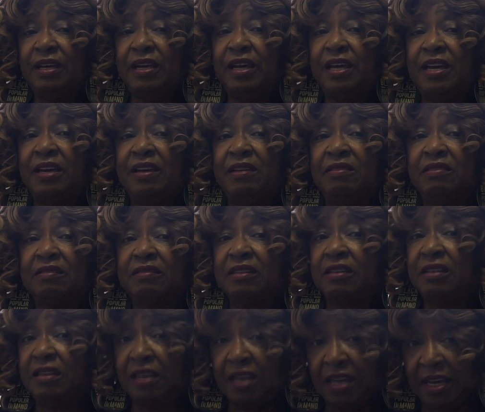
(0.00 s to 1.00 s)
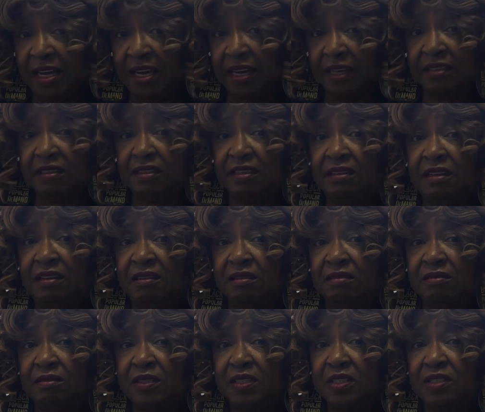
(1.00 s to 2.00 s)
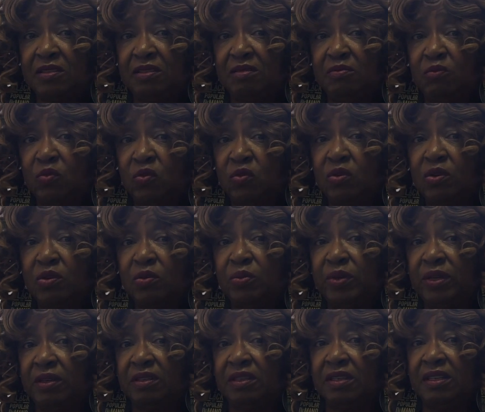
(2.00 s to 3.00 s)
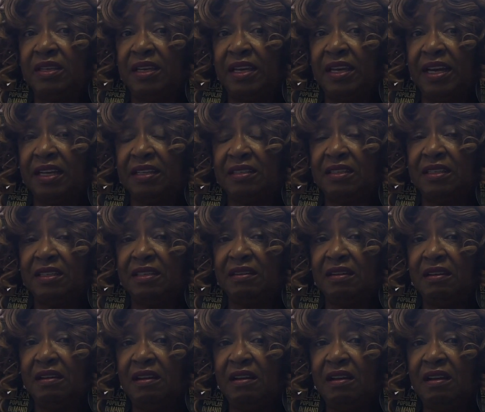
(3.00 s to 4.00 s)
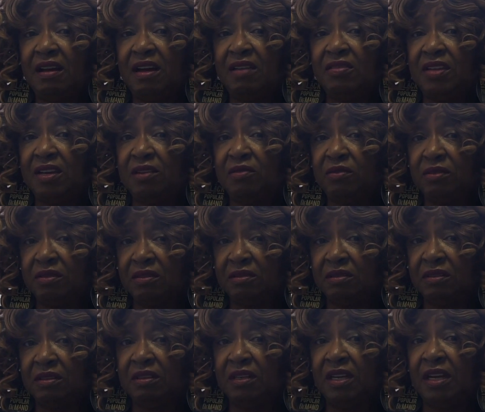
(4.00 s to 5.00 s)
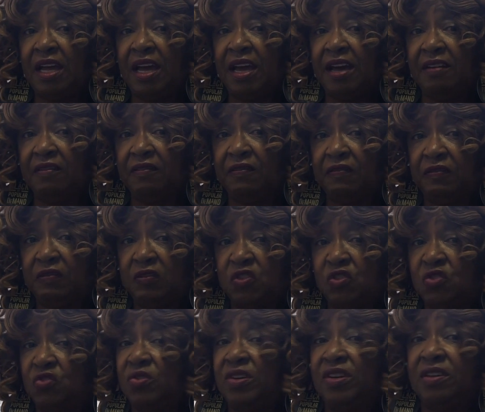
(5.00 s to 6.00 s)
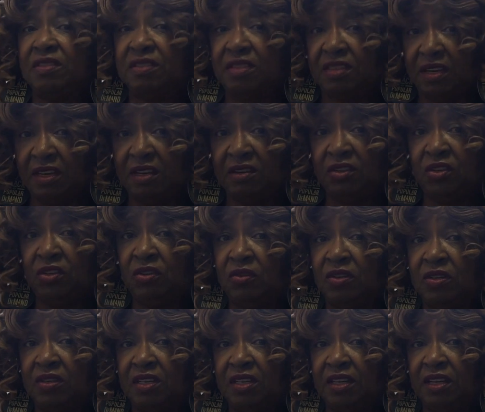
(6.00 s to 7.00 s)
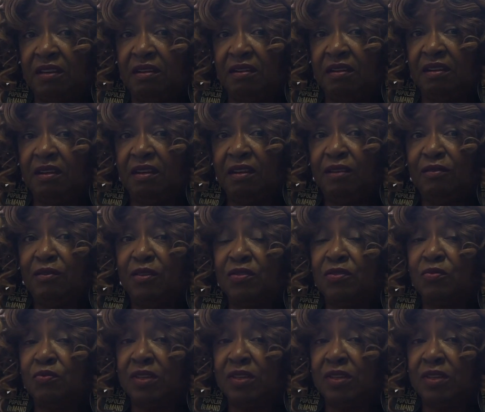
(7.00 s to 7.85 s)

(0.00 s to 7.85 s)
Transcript: and connect. Because the more we're connected, I think we're going to have strength and unity with